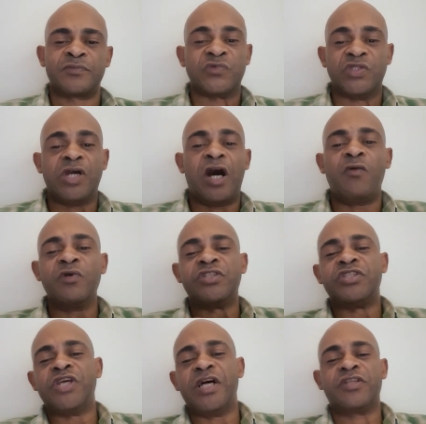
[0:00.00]
Now
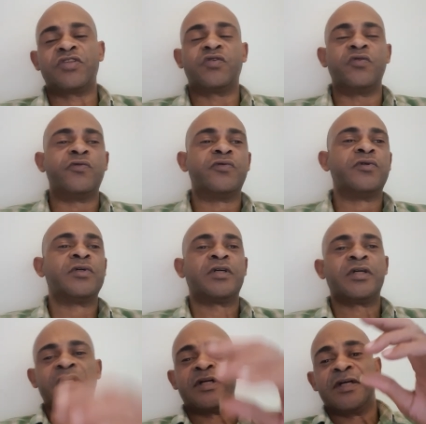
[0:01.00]
it's just to
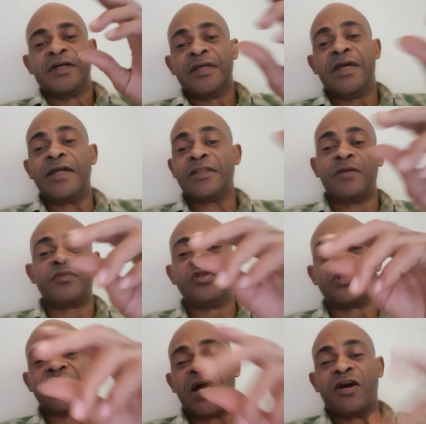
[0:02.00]
get them to
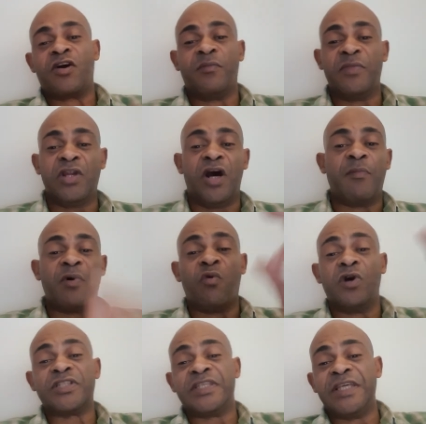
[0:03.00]
start coming on. But
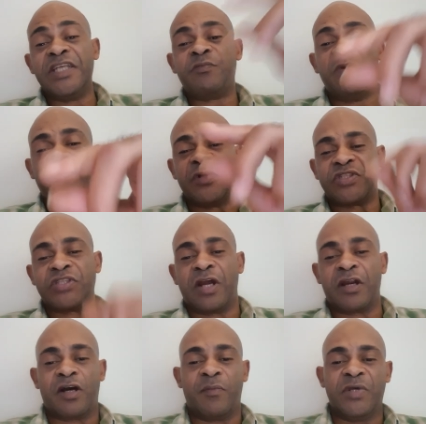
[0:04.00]
once these people
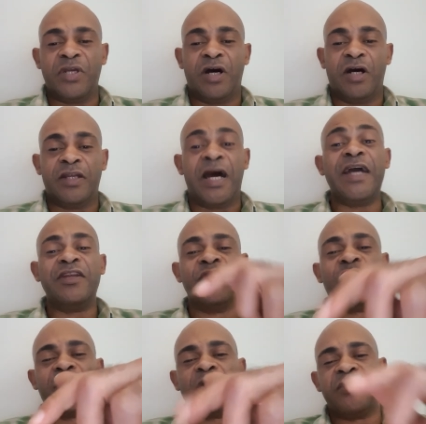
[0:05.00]
start coming on, I
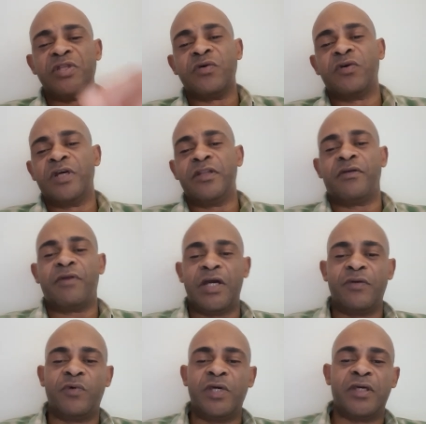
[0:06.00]
know they'll be doing it the
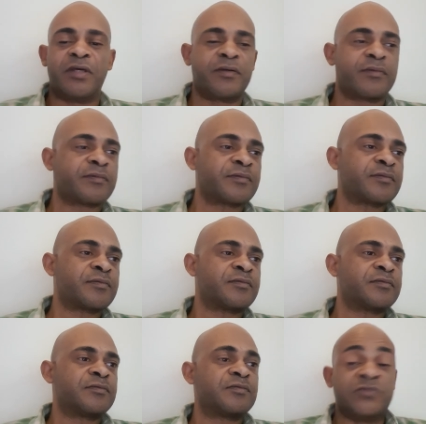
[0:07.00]
right way.
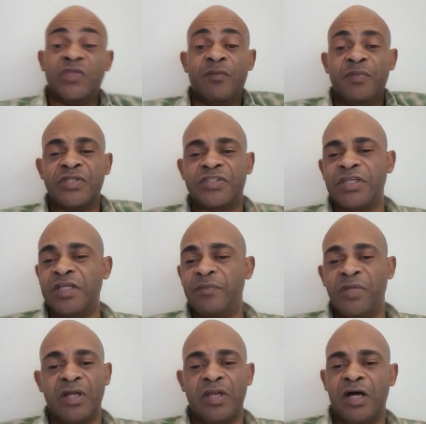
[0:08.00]
They've been seeing
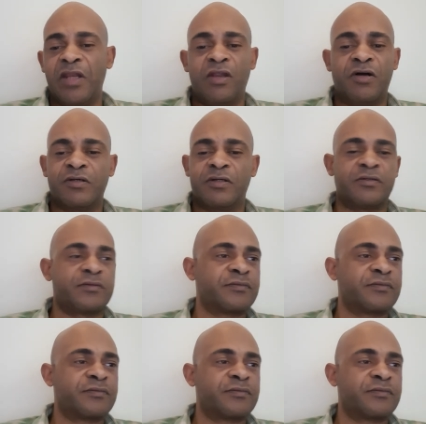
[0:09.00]
me a lot longer.